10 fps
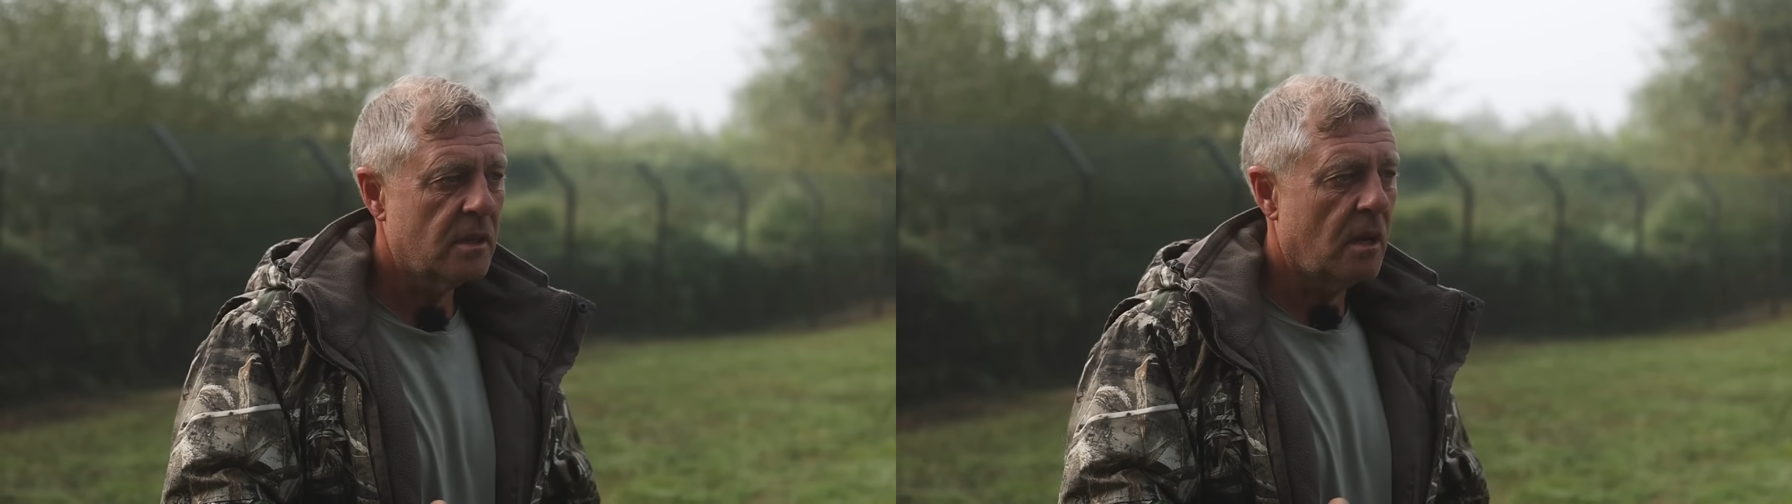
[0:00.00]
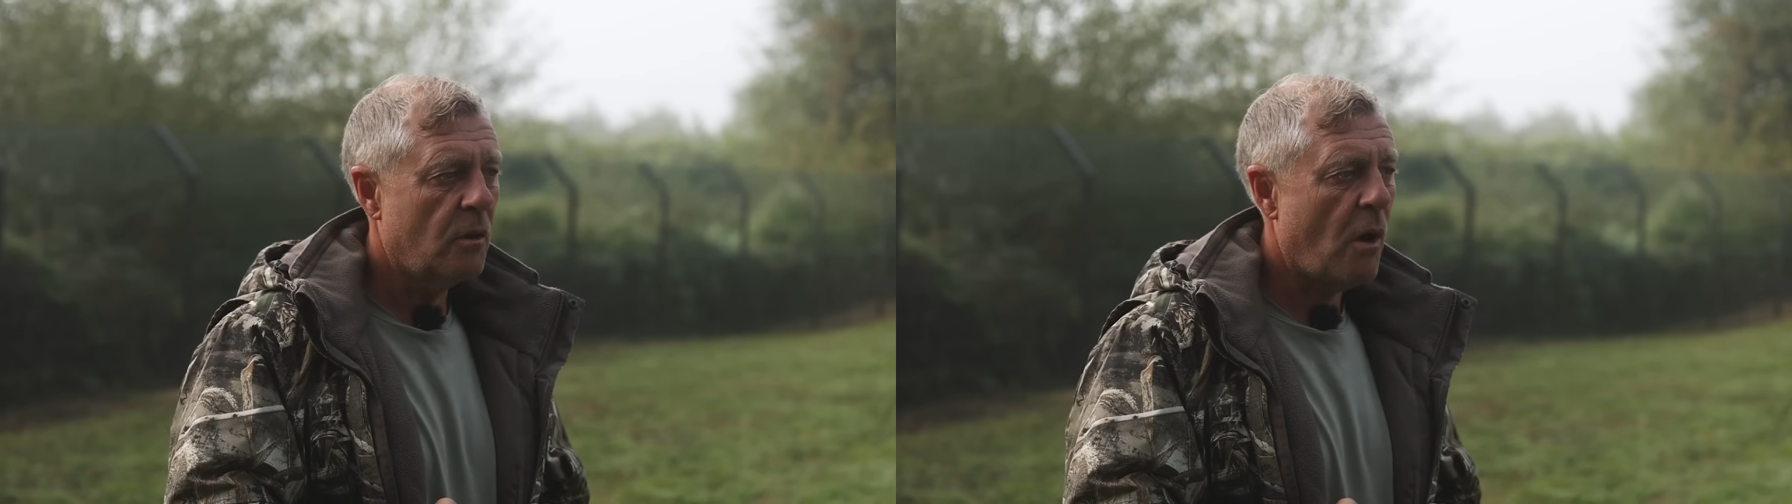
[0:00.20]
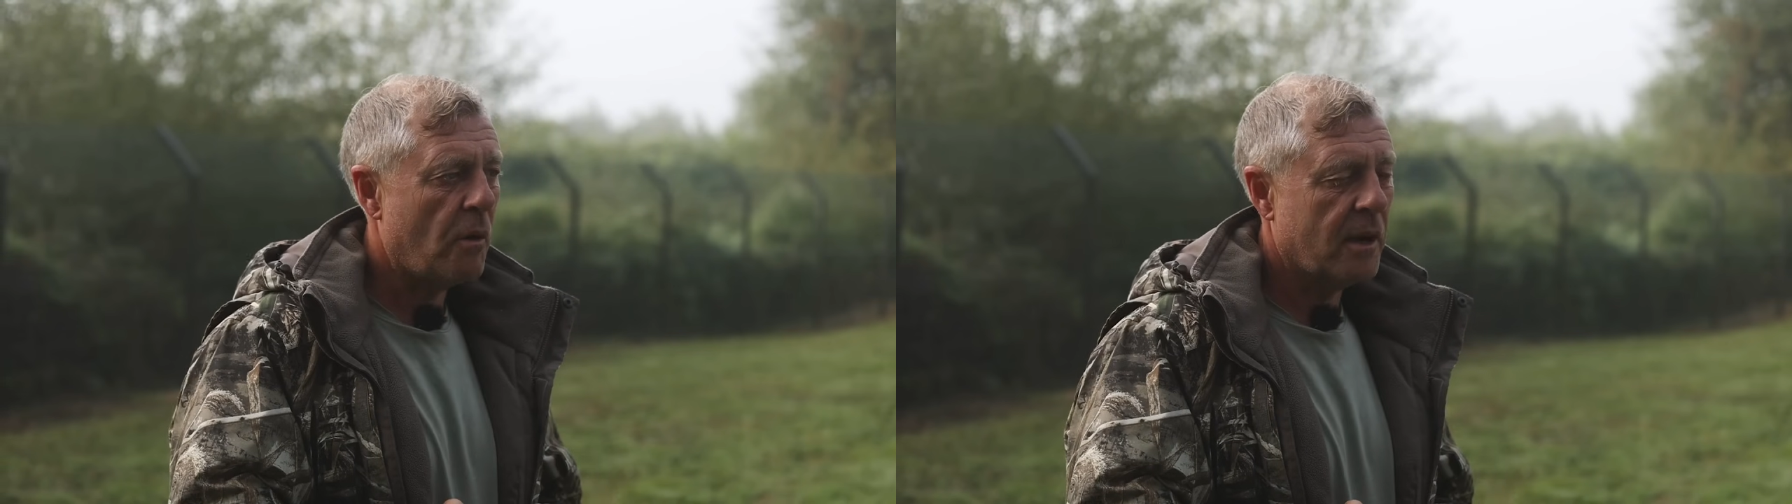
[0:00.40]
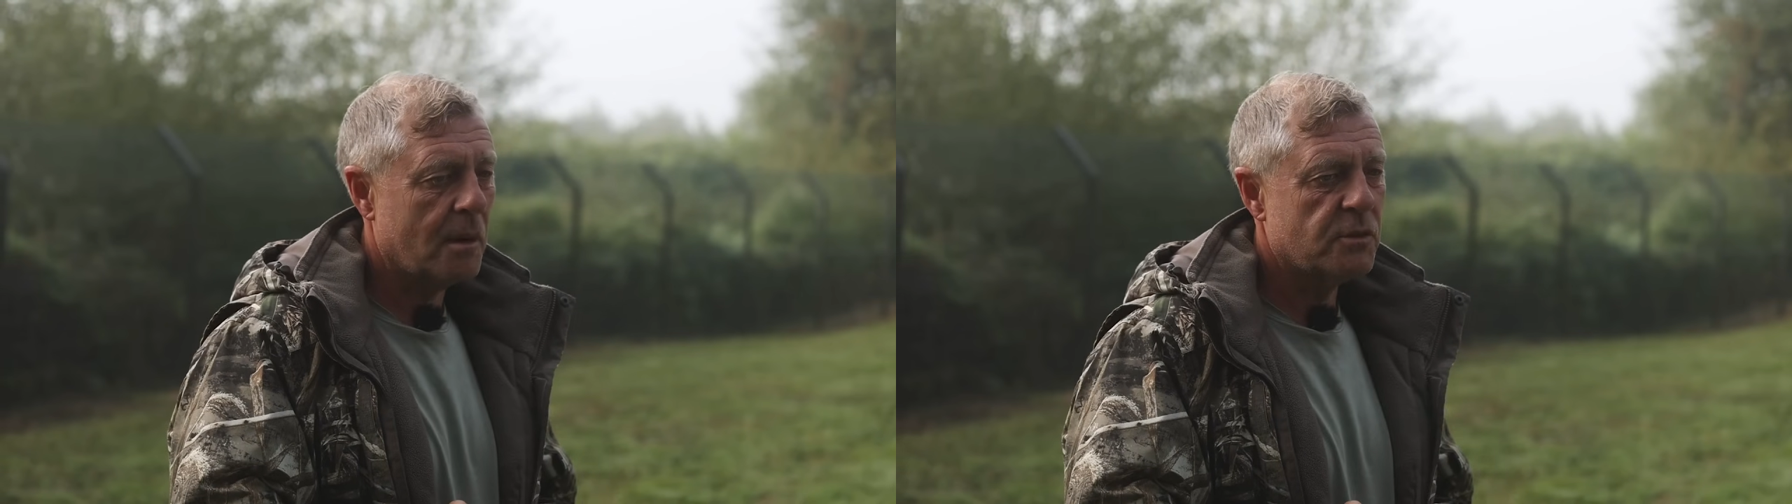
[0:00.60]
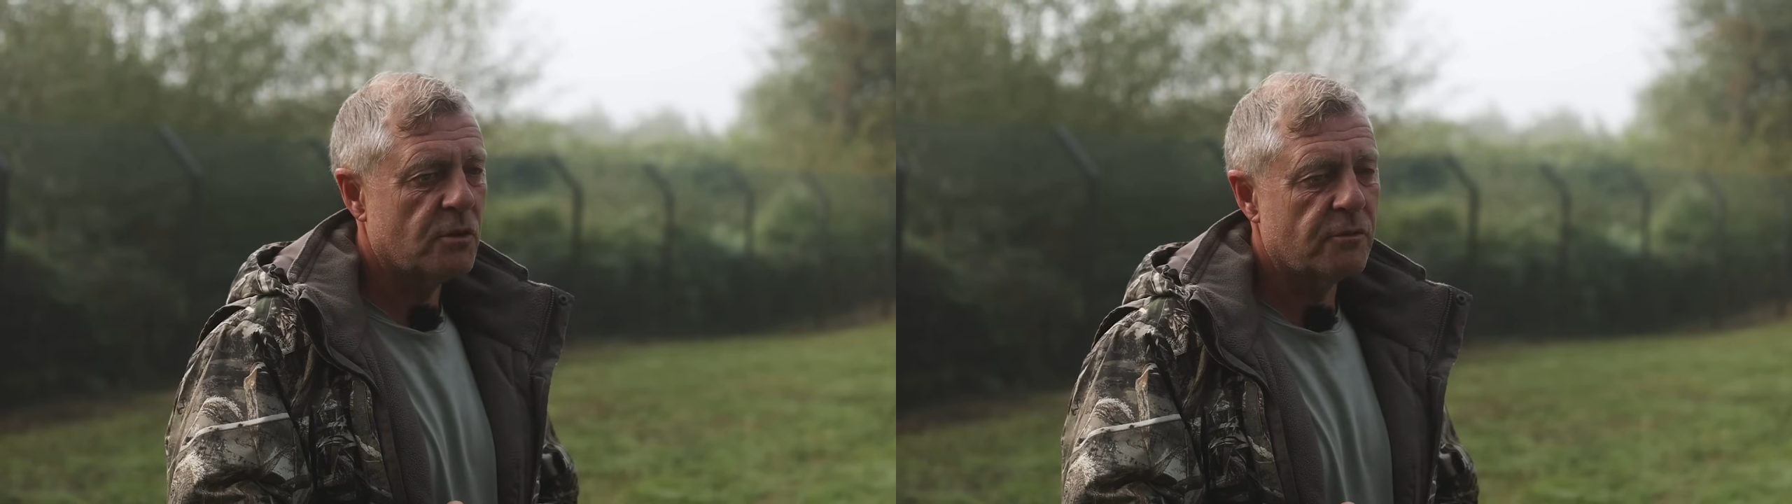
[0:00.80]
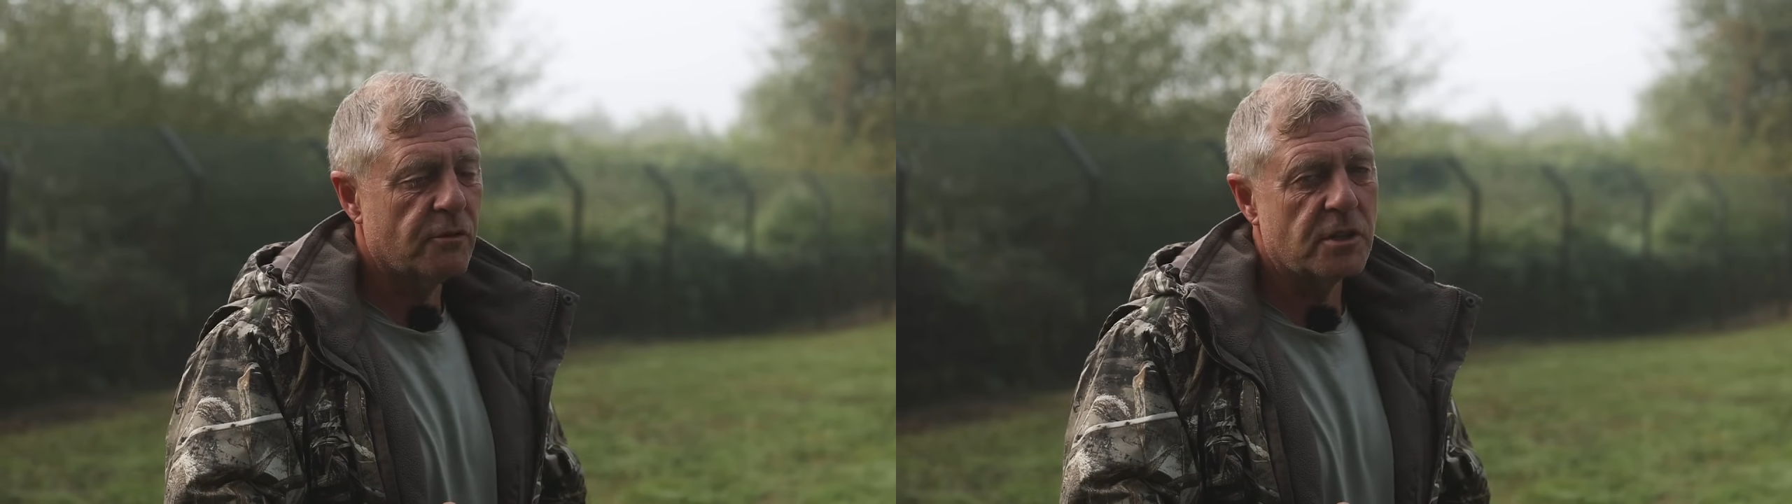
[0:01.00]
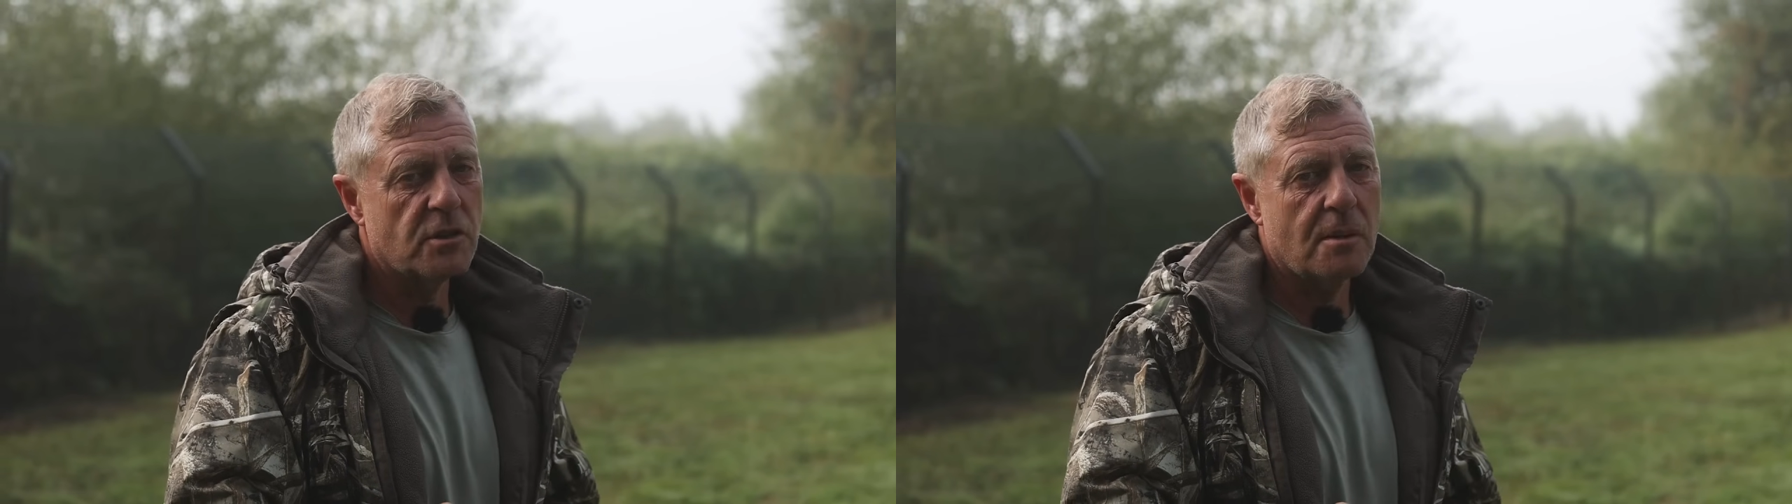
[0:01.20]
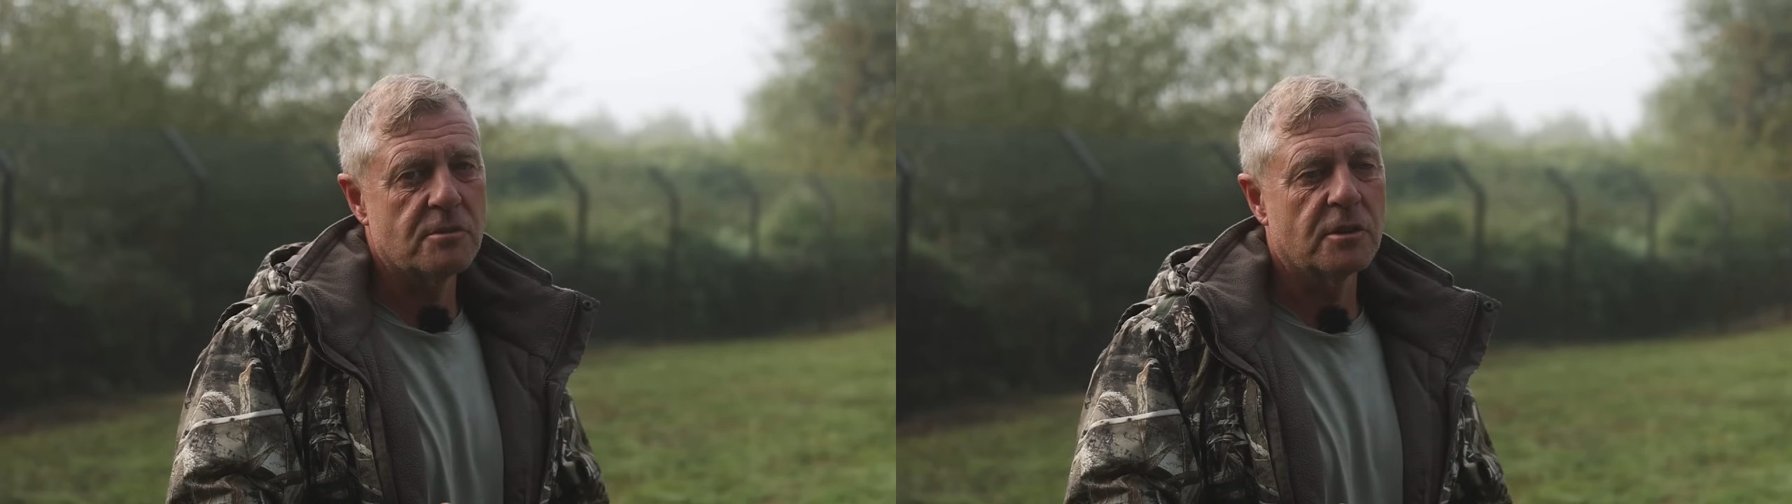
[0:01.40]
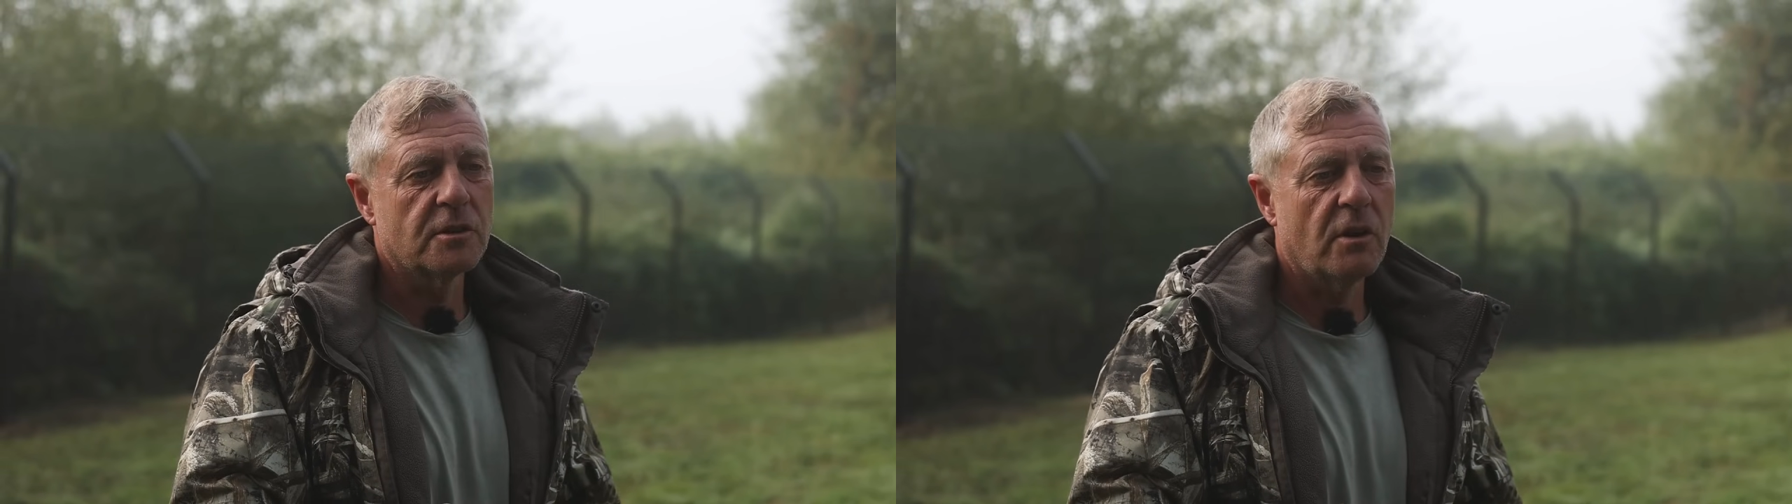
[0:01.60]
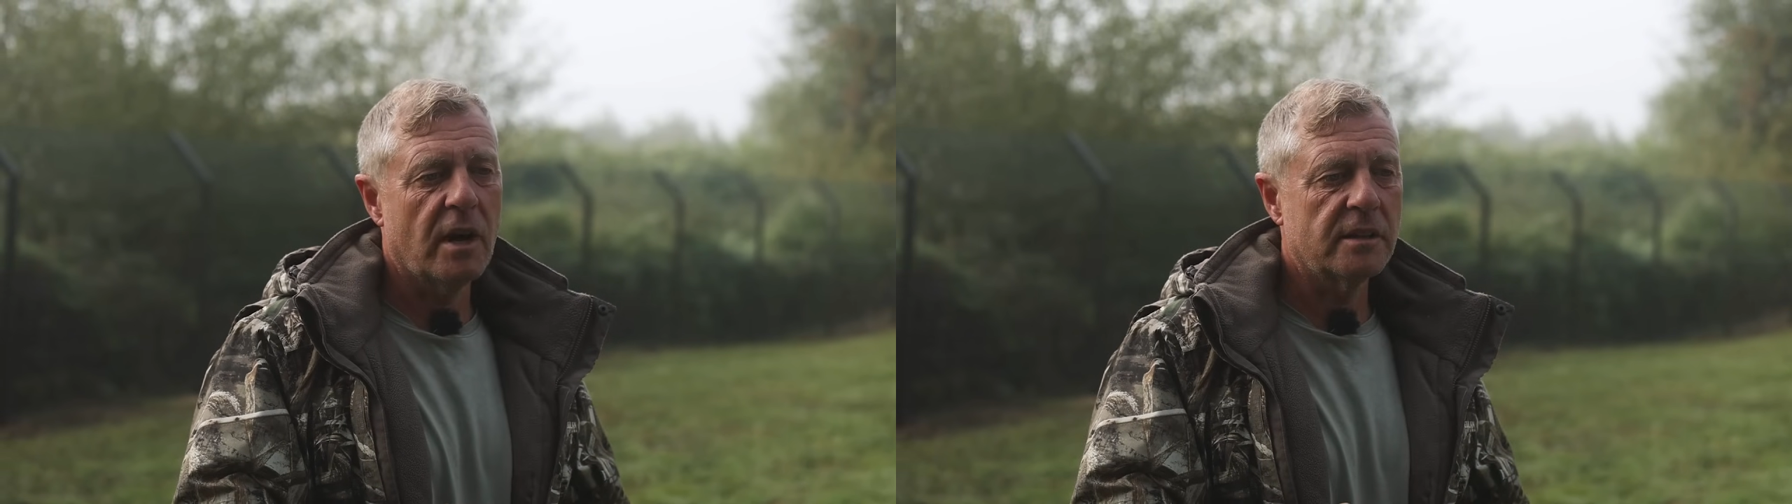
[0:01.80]
Woke up two or three times in
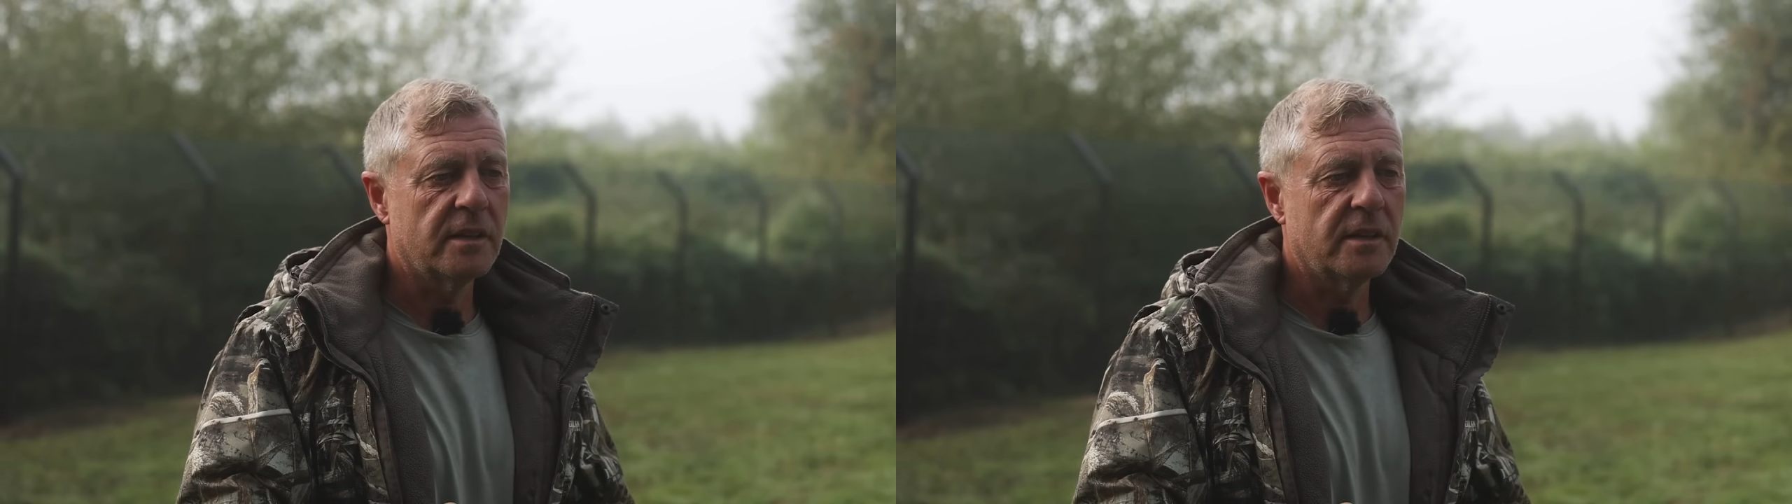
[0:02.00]
the night,